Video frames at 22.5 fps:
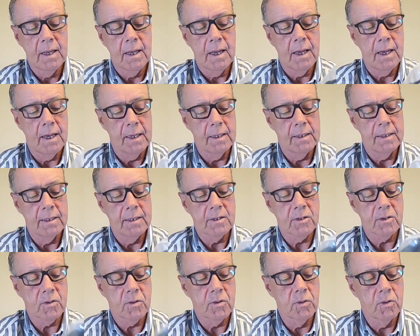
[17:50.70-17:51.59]
and
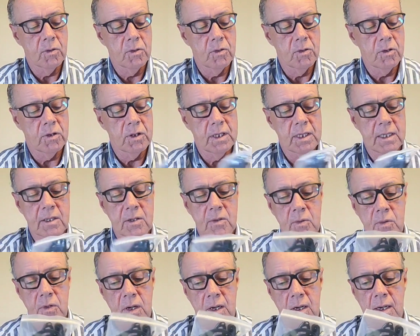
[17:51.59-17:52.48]
screw
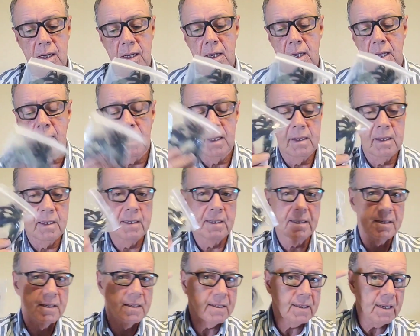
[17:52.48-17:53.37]
this, and
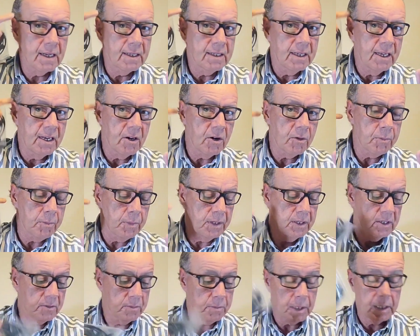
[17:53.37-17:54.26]
this is an
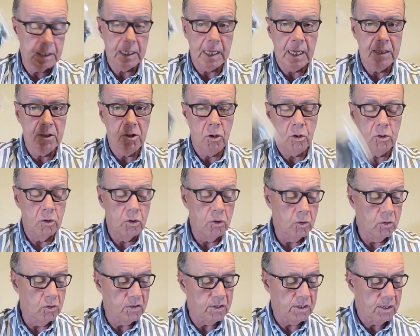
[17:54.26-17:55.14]
earpiece, but I don't
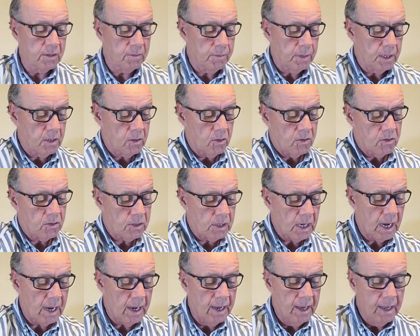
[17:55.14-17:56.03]
use it because
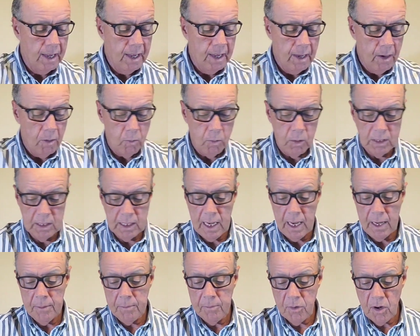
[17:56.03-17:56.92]
when
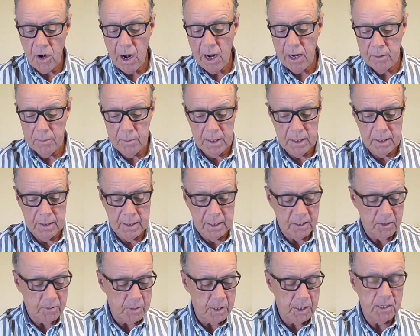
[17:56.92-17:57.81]
I'm driving,
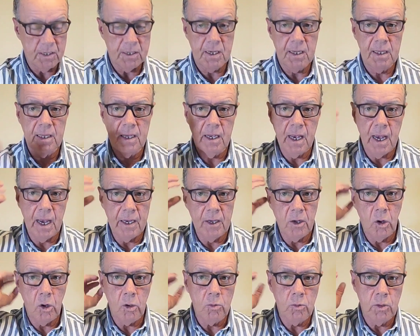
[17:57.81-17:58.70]
especially, I
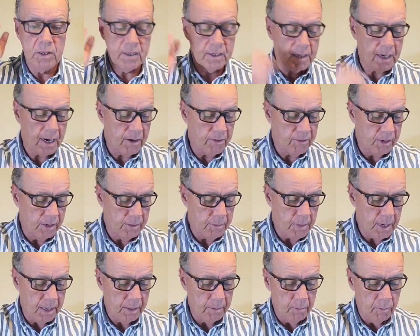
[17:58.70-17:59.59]
always carry
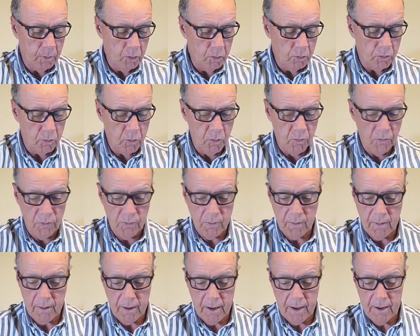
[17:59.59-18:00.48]
my Bluetooth
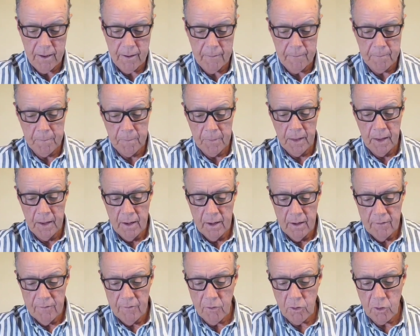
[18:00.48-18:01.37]

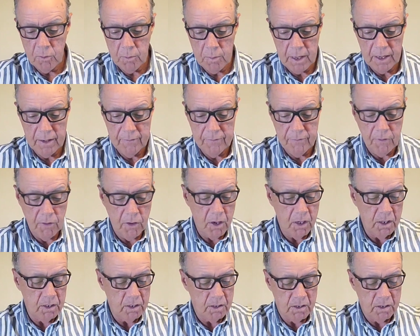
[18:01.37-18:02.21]
for my phone,